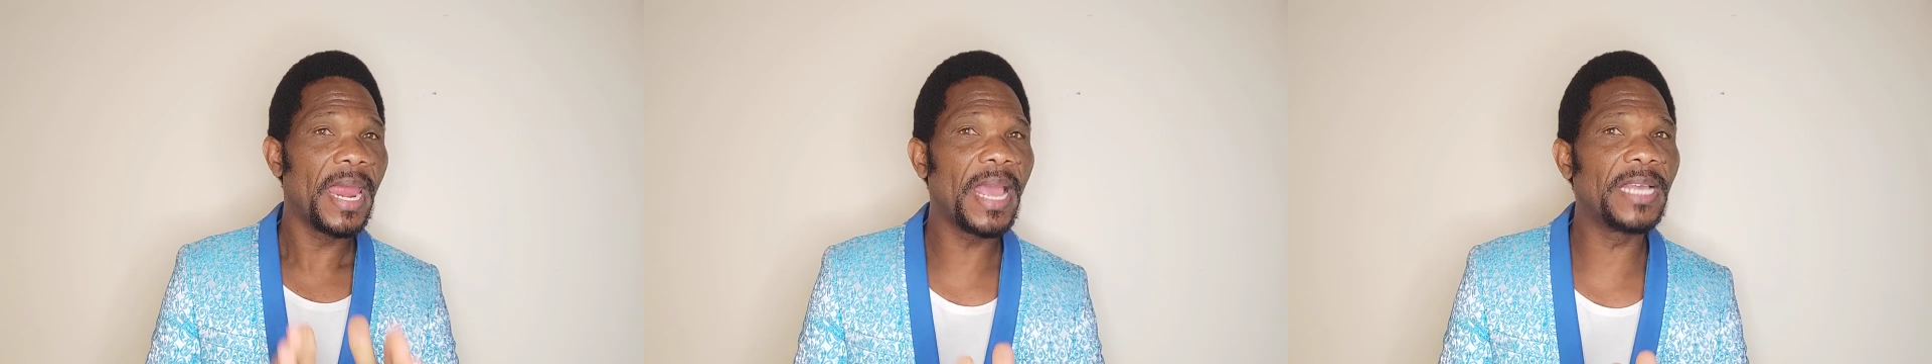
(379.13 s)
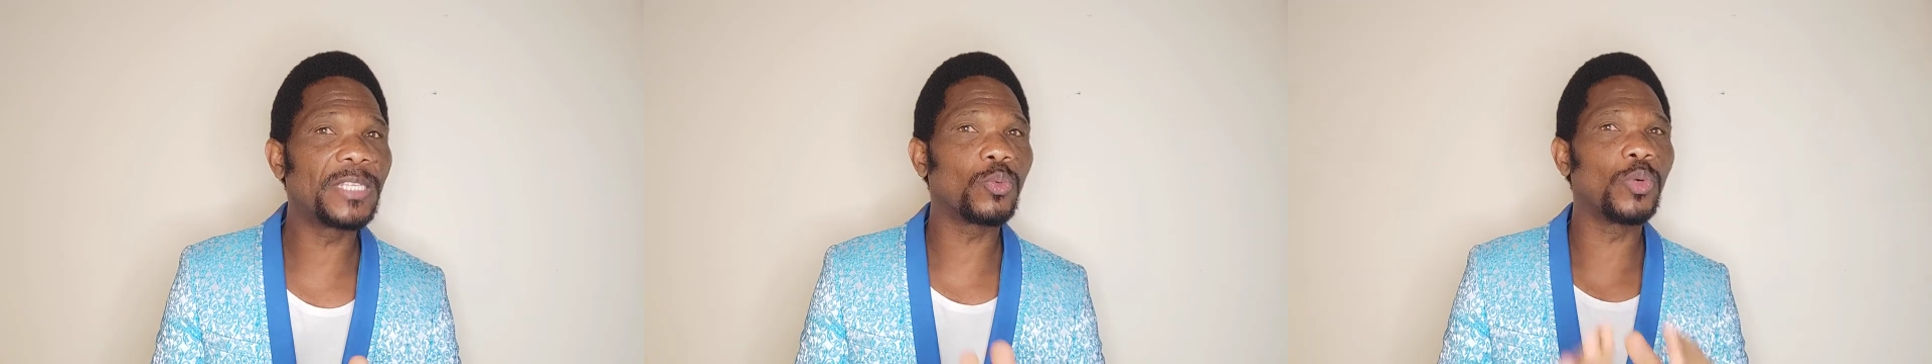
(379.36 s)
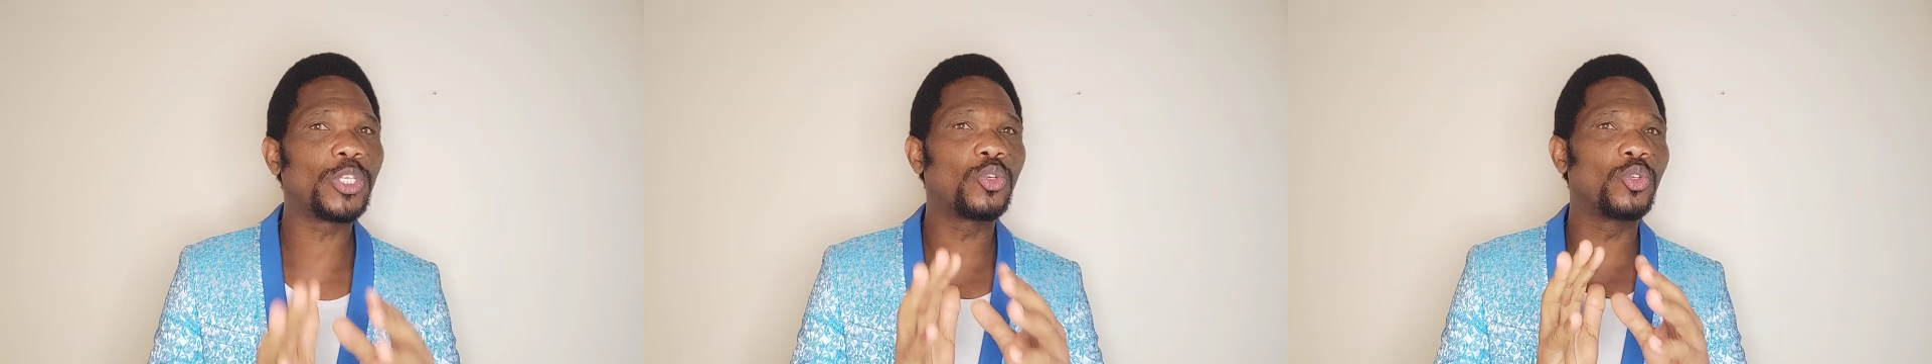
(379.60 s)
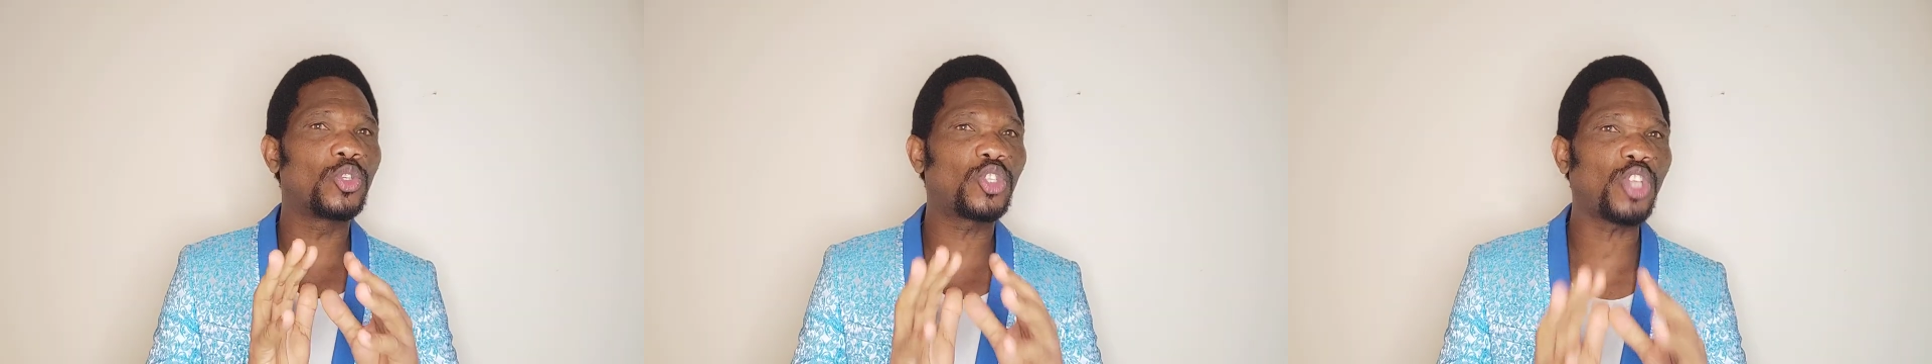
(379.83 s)
is we
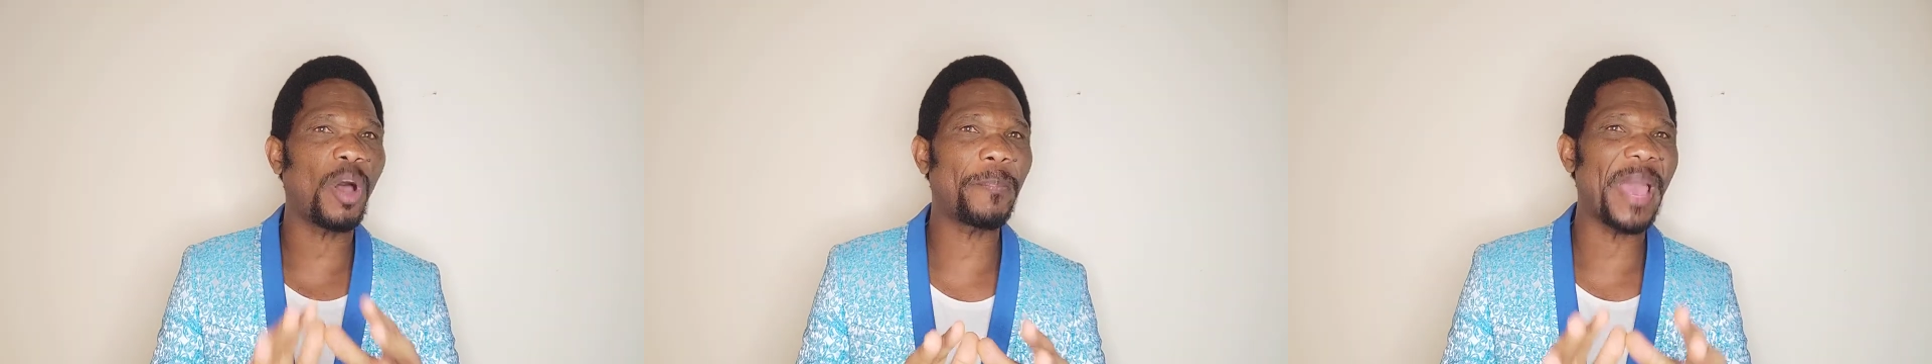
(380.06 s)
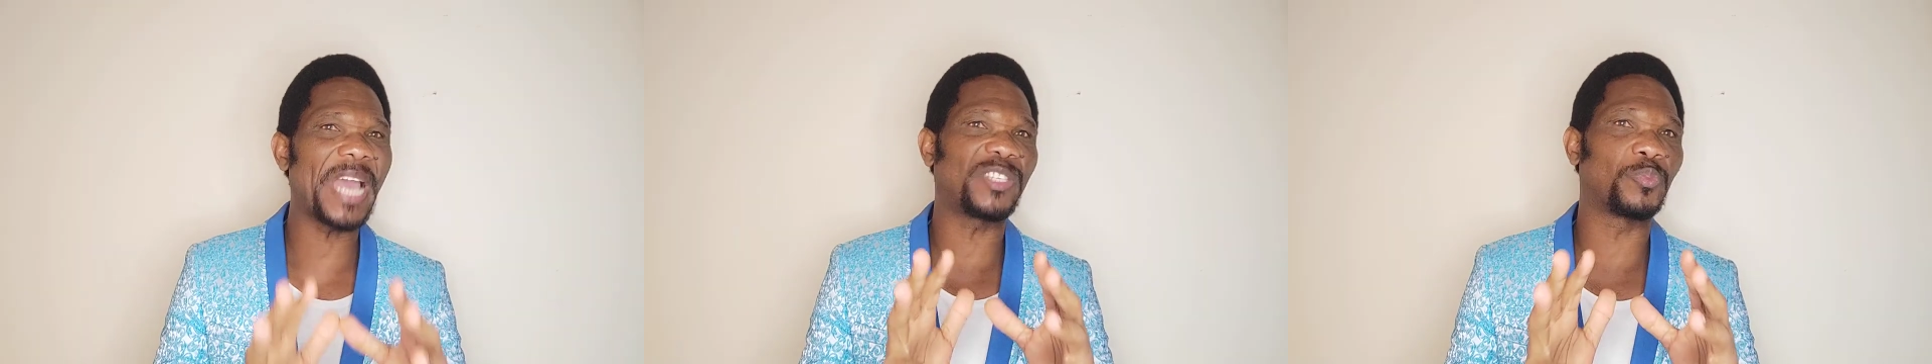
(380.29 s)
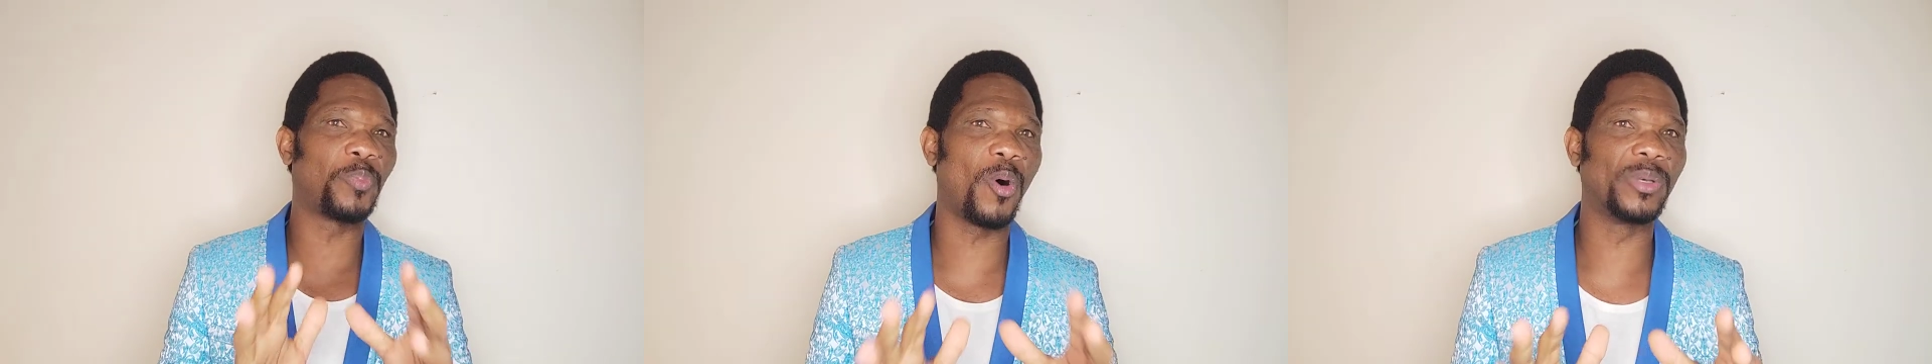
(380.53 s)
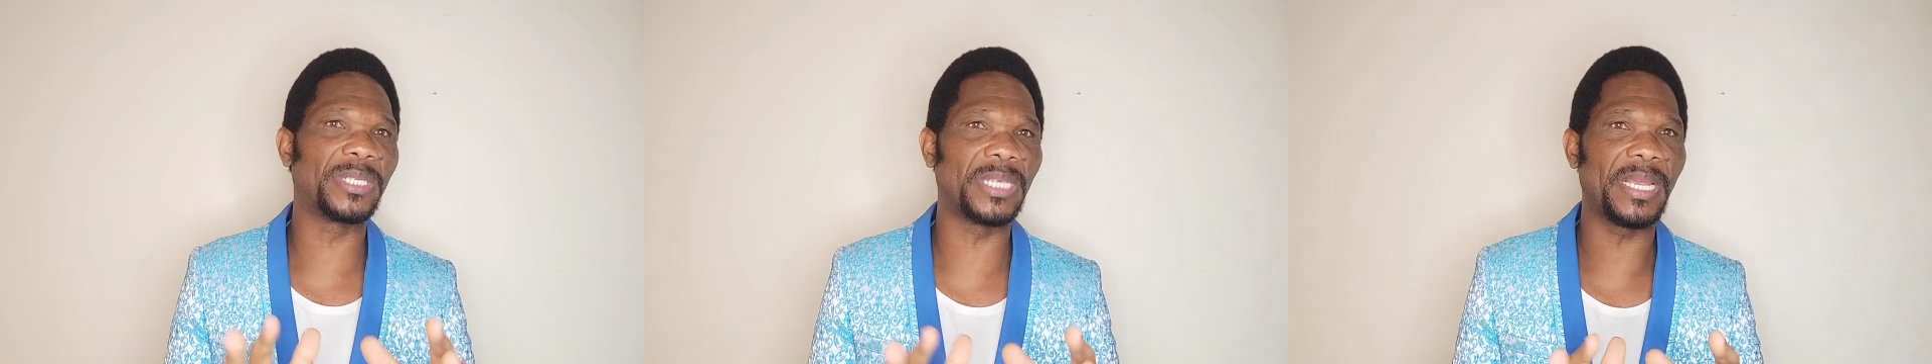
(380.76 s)
should stop
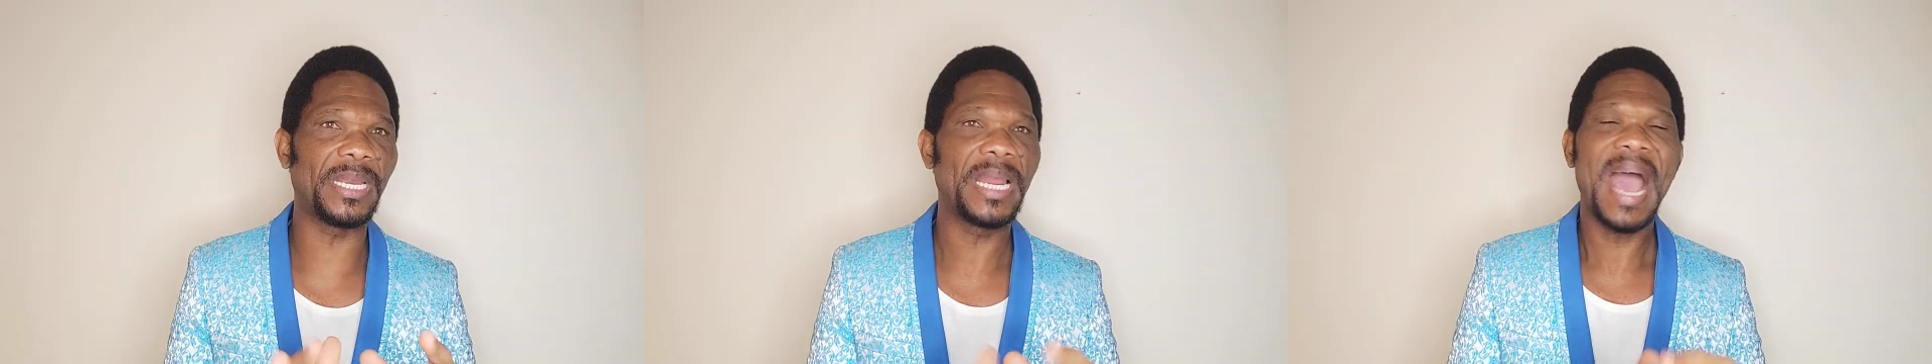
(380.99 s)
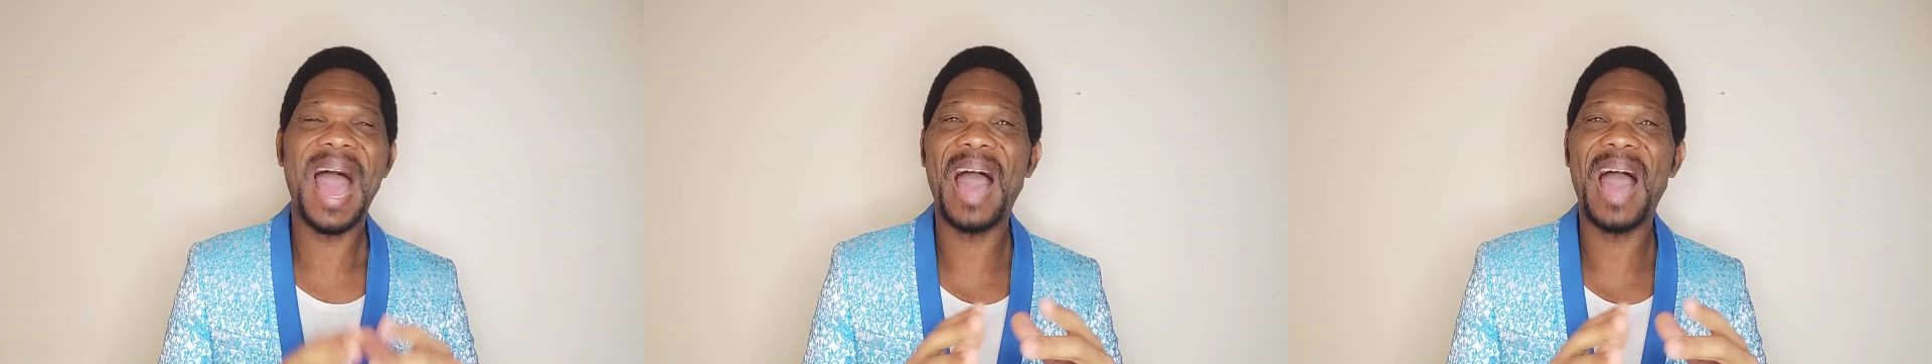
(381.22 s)
exposing